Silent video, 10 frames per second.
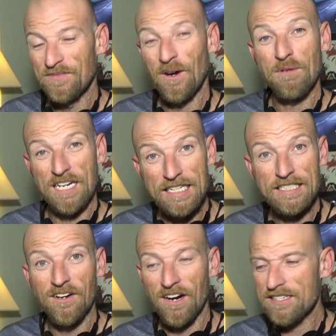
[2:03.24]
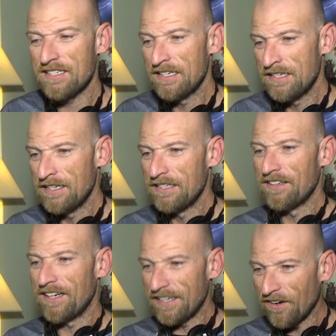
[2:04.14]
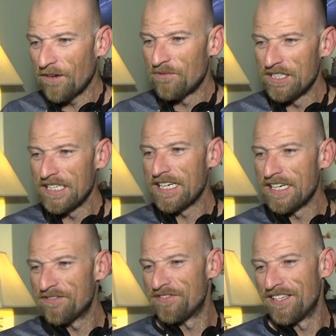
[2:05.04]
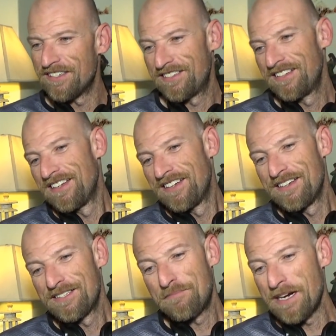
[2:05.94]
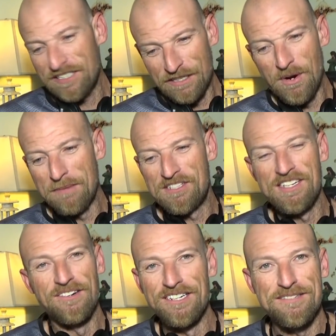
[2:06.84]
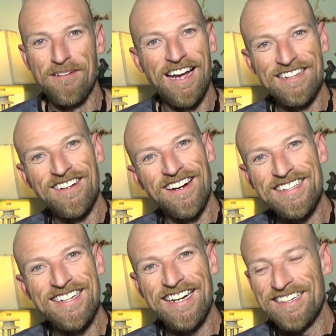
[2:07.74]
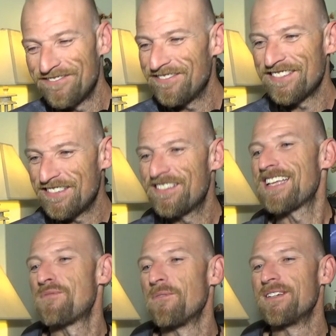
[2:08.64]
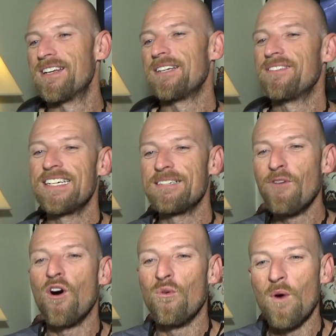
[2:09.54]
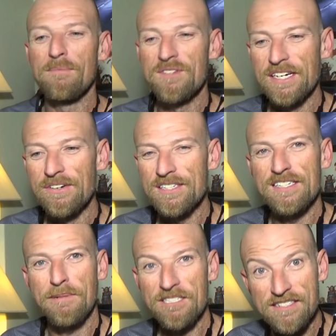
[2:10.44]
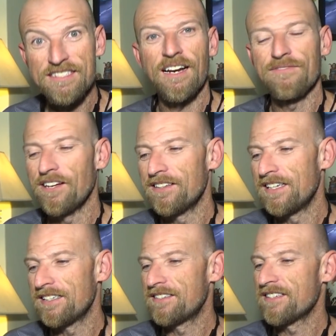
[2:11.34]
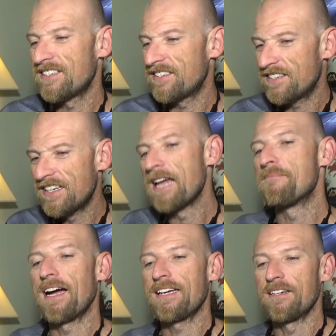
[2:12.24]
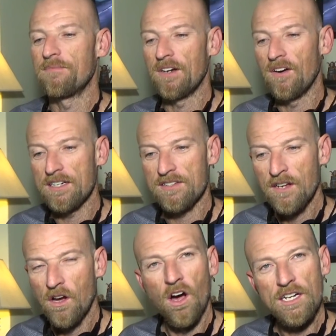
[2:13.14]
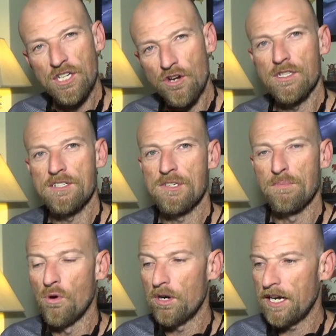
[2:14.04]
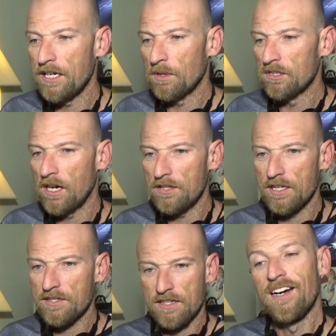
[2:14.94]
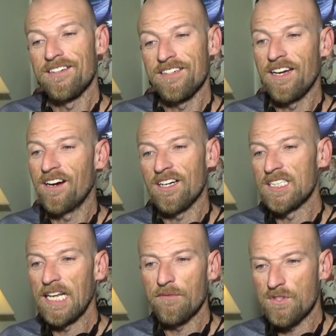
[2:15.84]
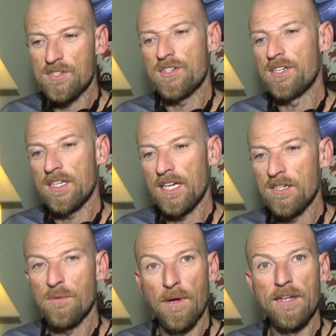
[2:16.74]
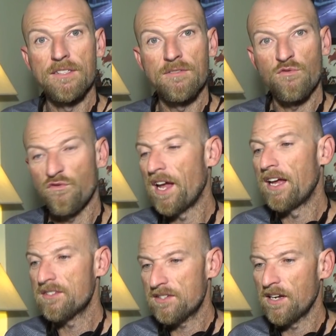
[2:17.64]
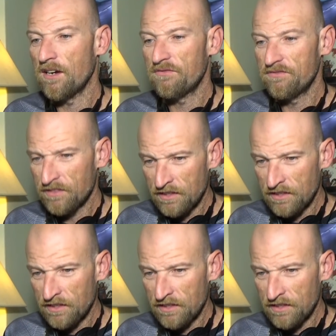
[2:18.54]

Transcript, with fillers: I'm keen, guys. Like, I'm really keen for this especially web series, man. Like, yeah, that's what we need. We need more web series, especially stuff like this. Just keep making them, guys. I totally support anyone like this, and yeah, I love to see independent fan stuff